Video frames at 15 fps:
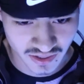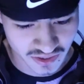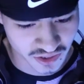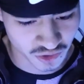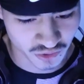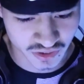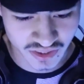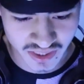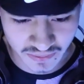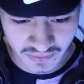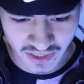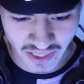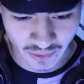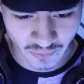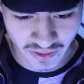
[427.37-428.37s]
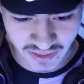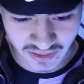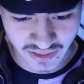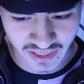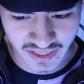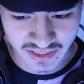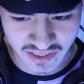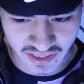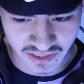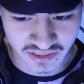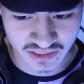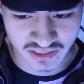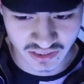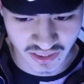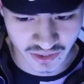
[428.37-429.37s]
The only team that I recognize
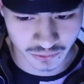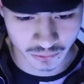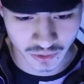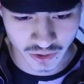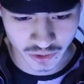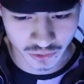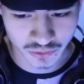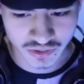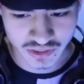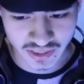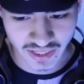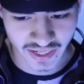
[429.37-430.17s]
is Glen Rose,